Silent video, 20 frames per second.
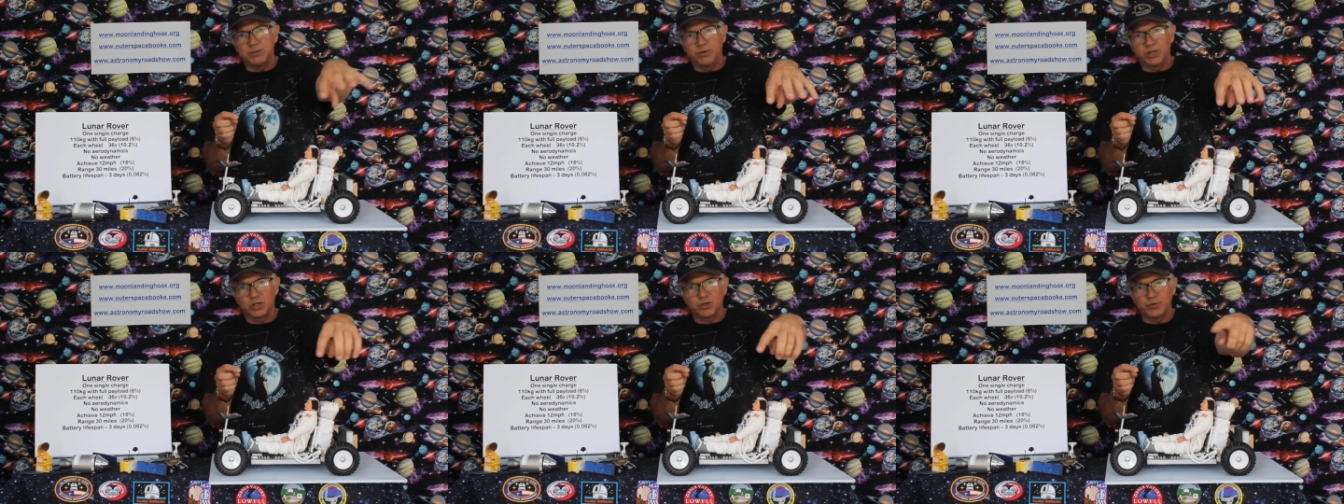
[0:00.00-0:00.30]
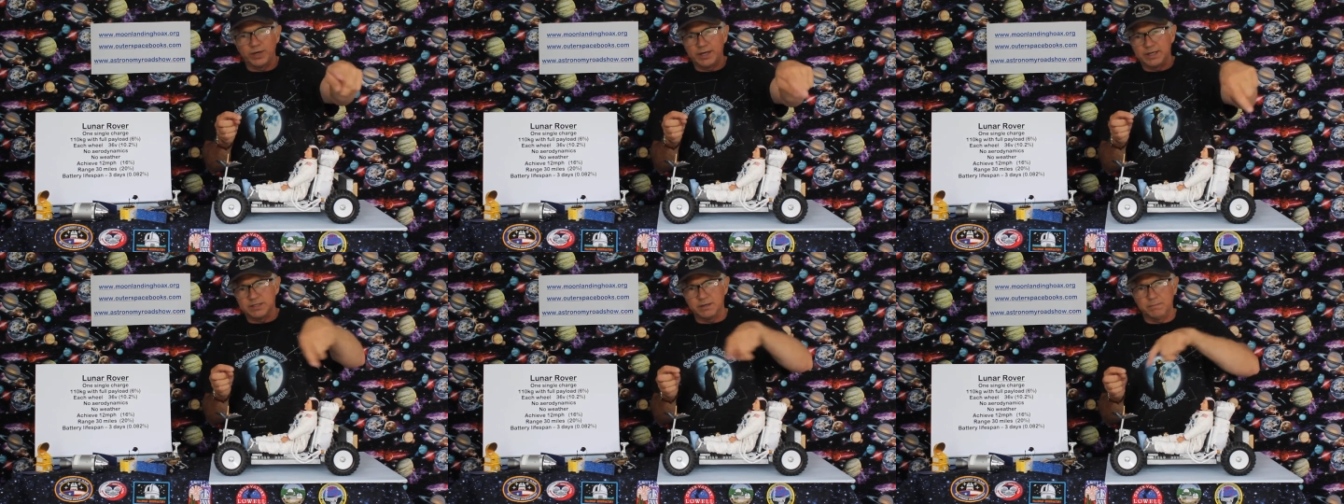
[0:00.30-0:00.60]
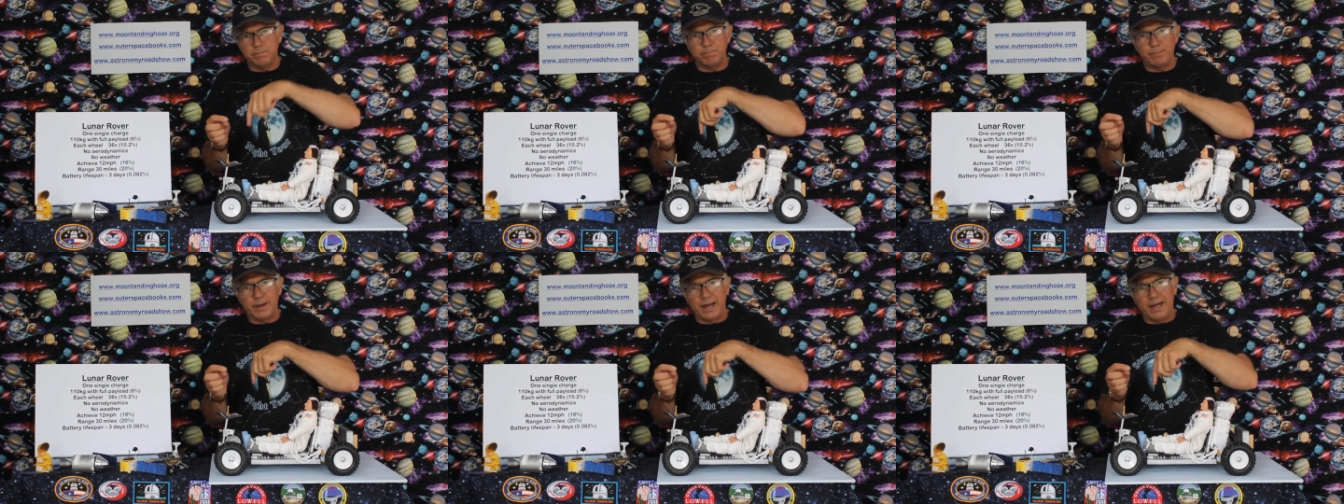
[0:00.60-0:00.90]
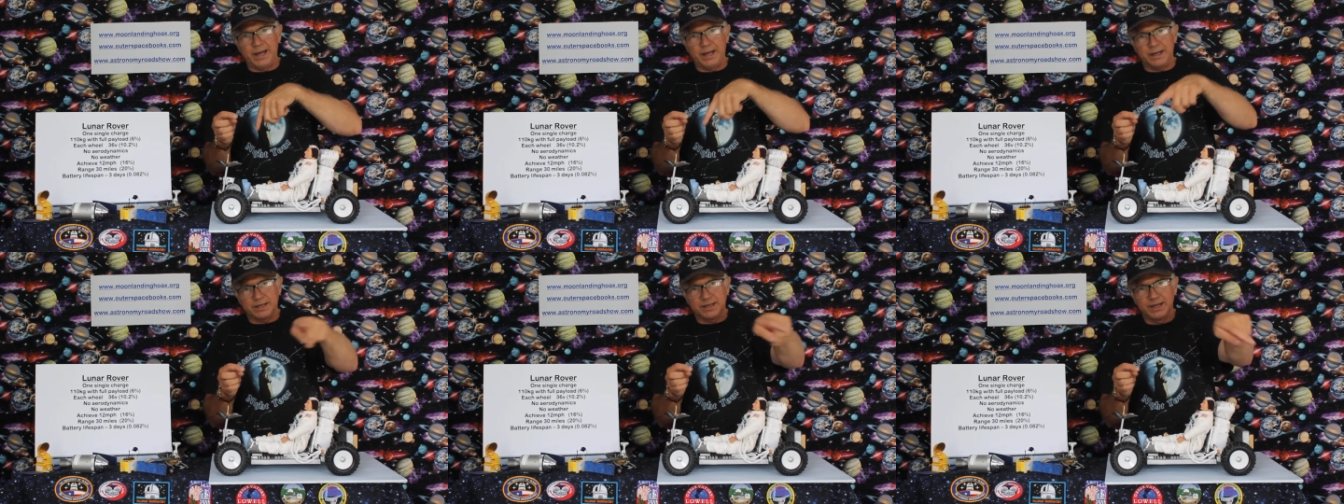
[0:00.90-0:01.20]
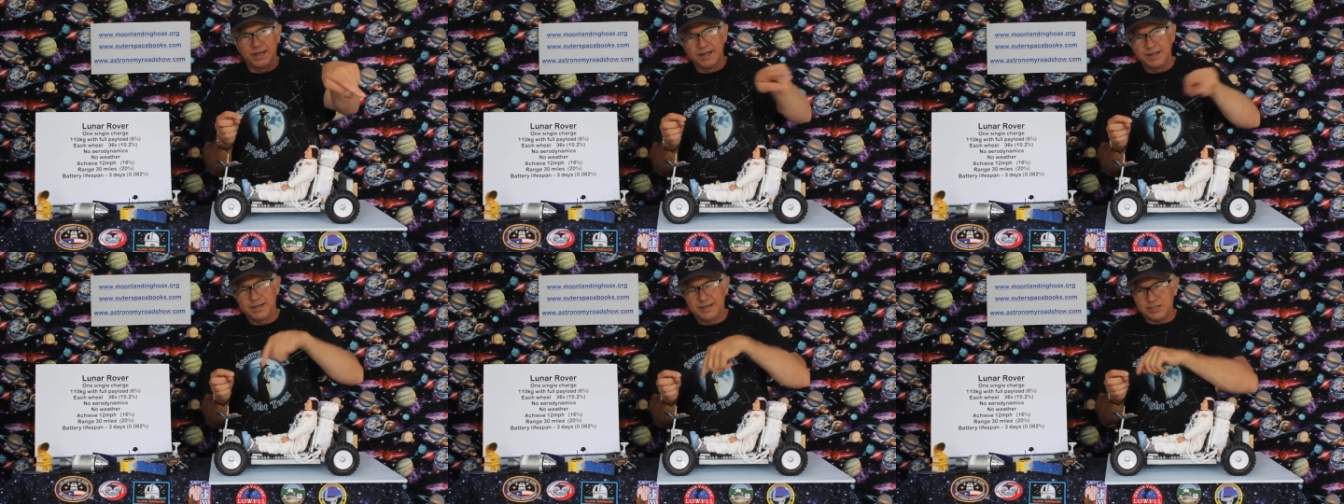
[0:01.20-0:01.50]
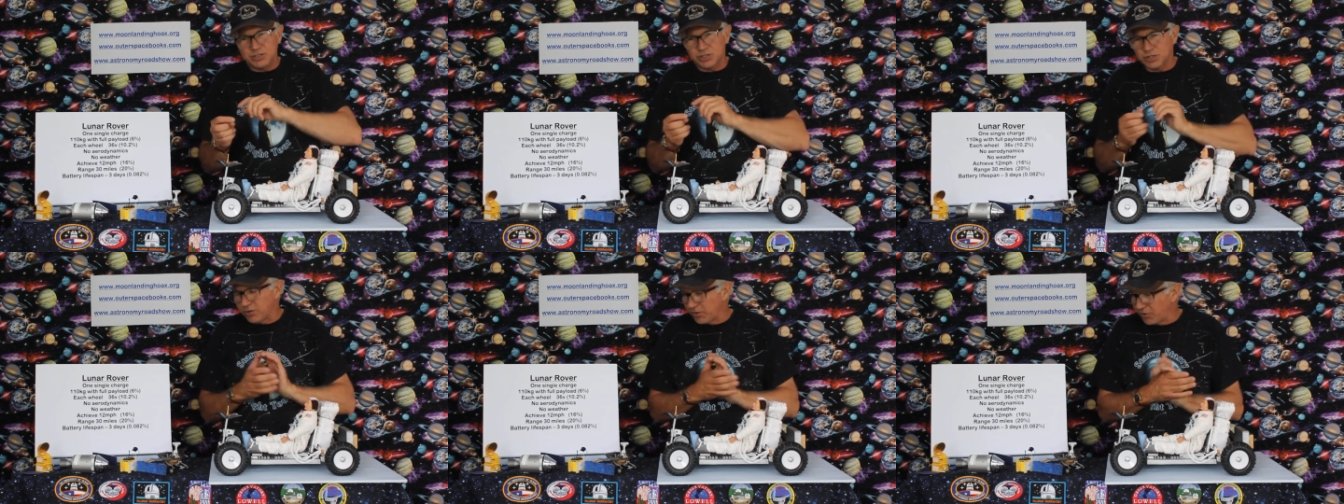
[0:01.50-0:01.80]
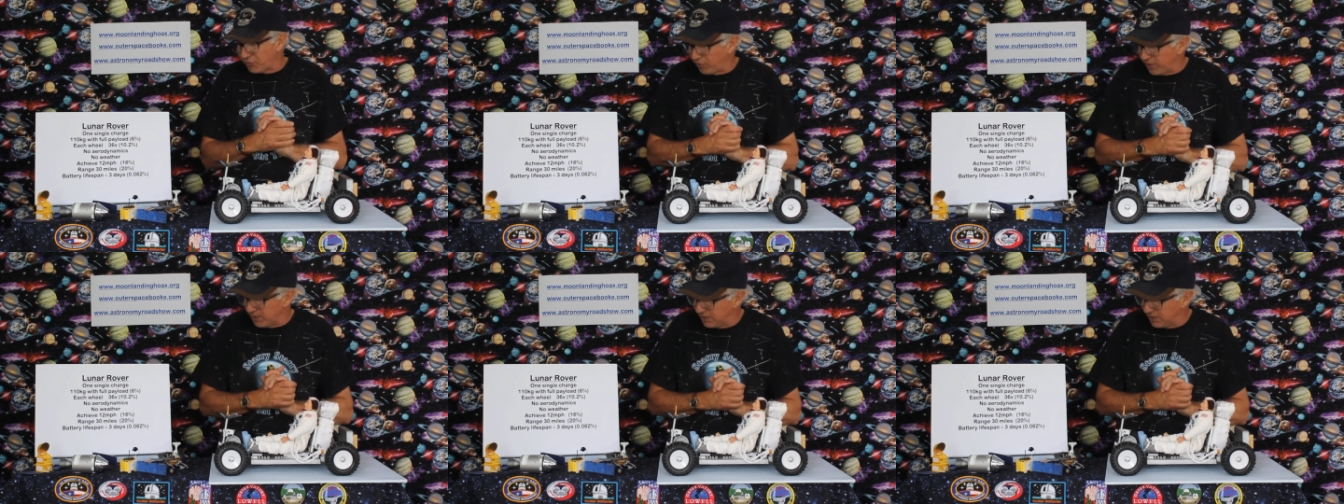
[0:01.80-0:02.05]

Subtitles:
or a crater and back. It's got 3